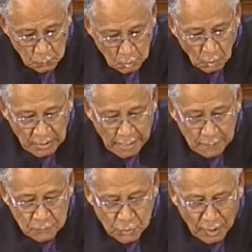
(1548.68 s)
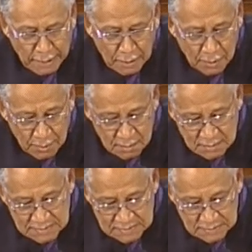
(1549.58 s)
You'll have
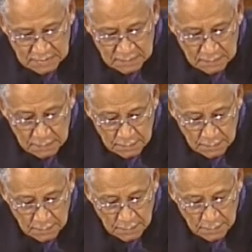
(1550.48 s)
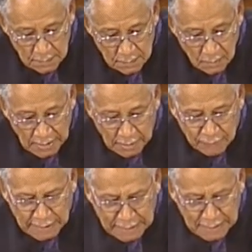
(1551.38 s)
traitors. You'll have
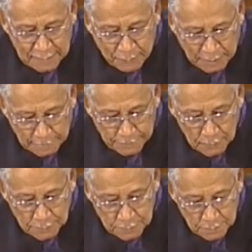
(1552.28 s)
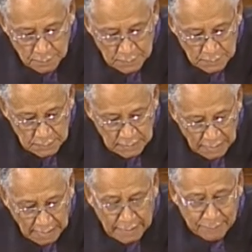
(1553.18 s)
heady people,
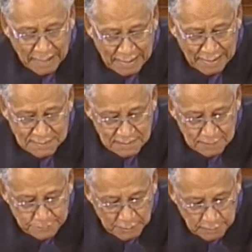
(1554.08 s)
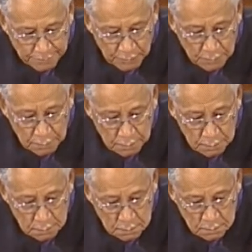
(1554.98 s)
high-minded people,
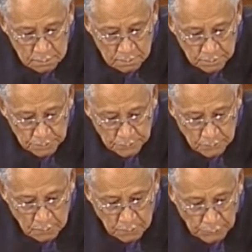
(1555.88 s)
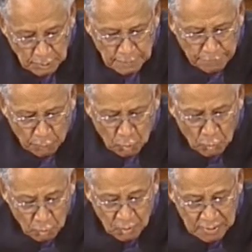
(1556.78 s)
people
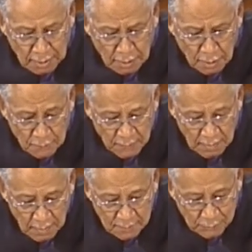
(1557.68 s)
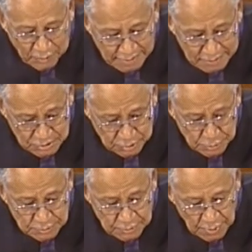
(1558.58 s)
who love
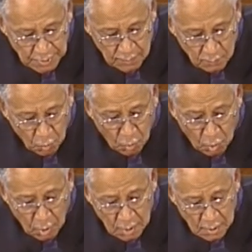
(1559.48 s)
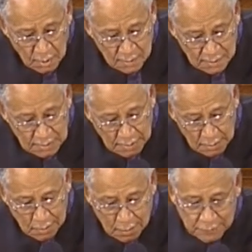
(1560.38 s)
pleasures more than they
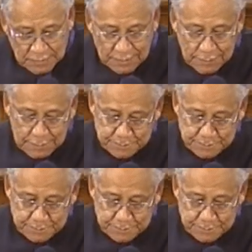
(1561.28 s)
love God.